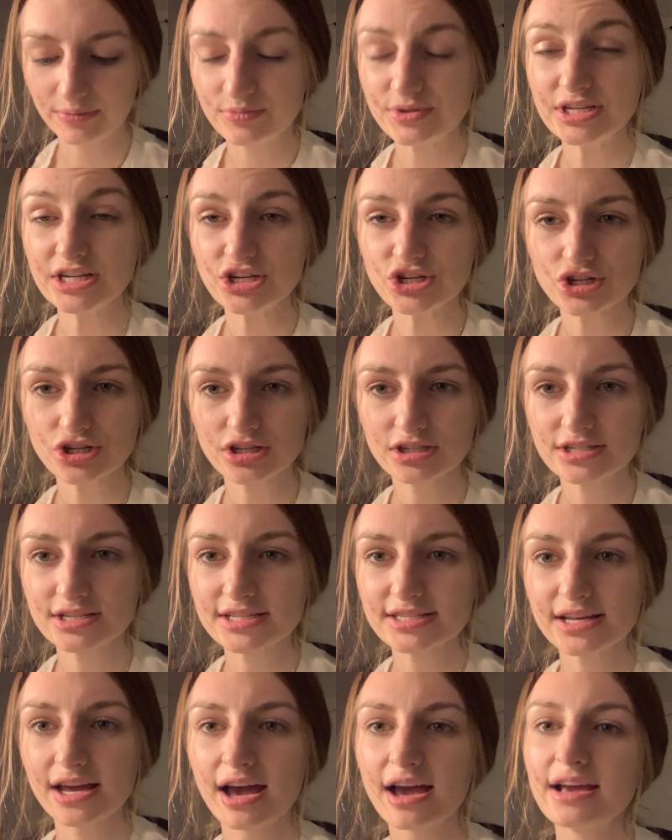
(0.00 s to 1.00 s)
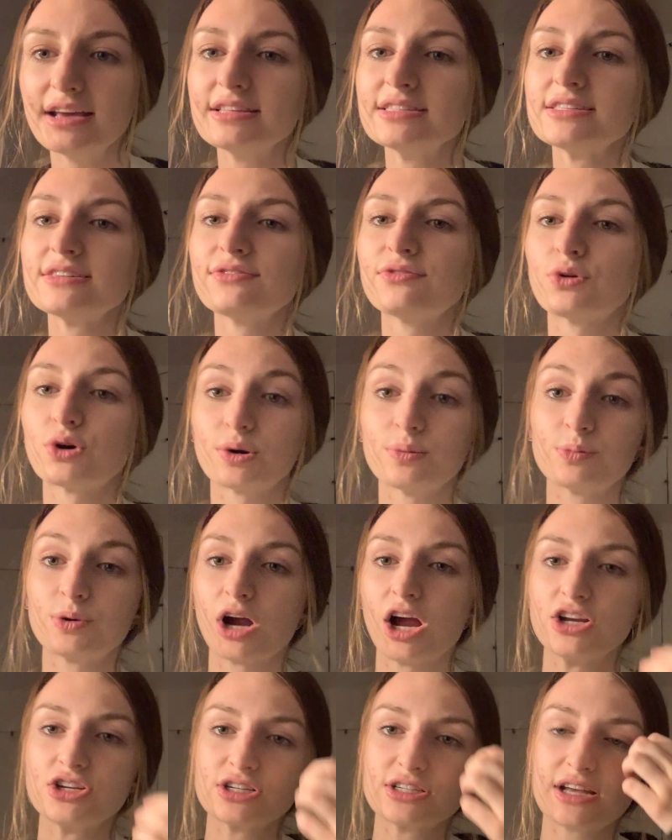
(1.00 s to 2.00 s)
t-shirt designs for a
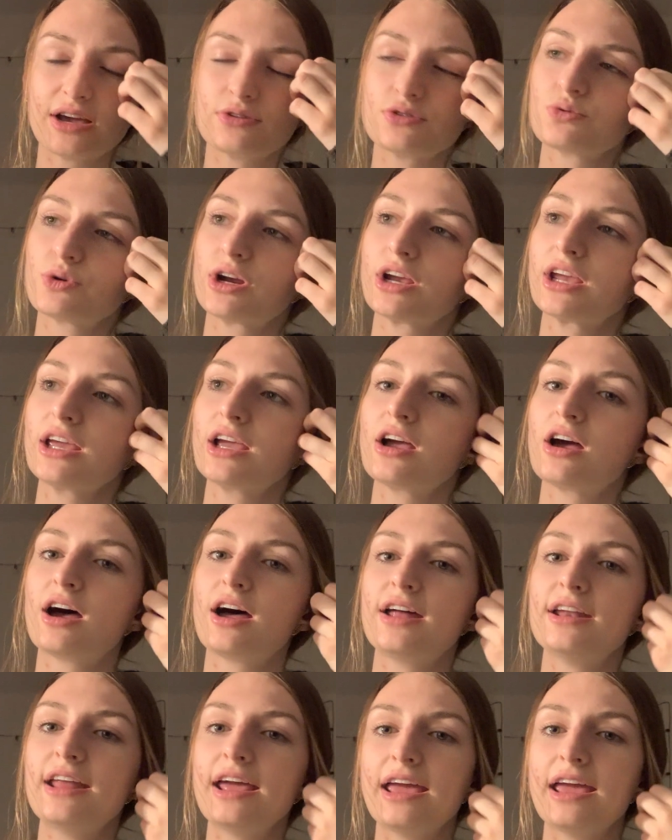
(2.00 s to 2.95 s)
project I was working on,